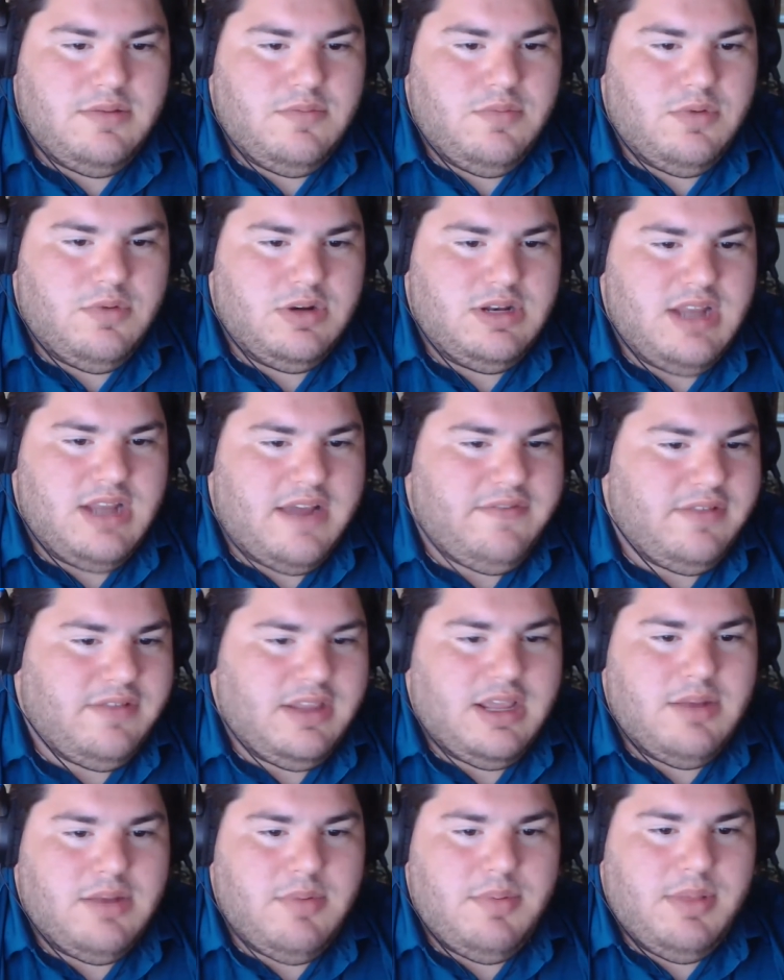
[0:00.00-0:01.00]
we're definitely
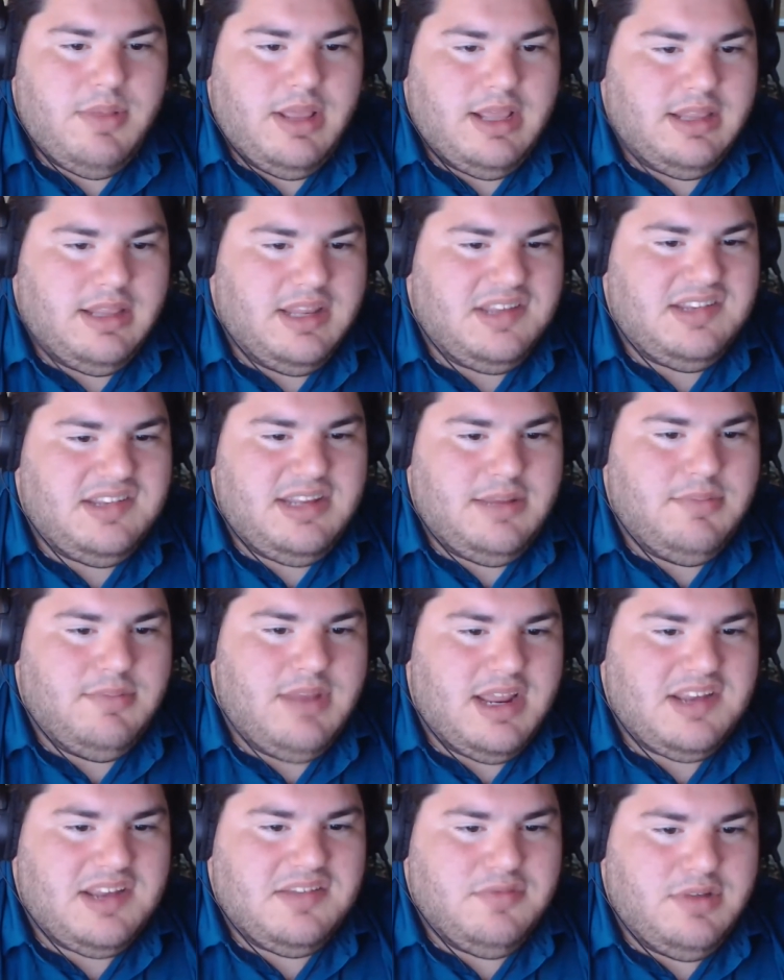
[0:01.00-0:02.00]
going to be playing this team
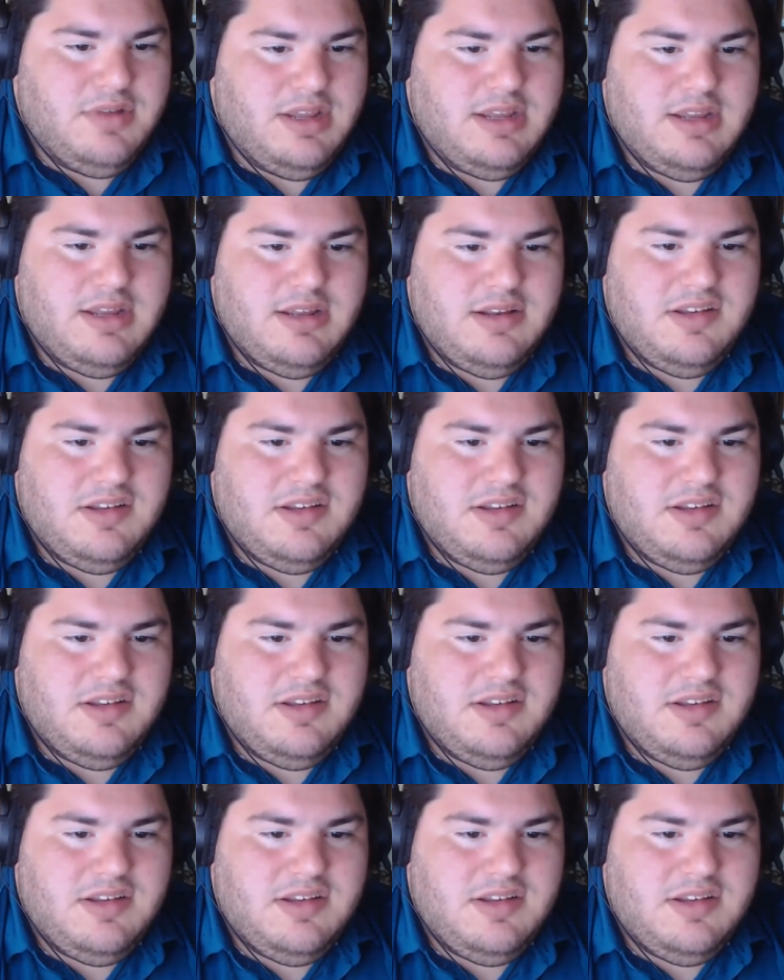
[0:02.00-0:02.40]
next week,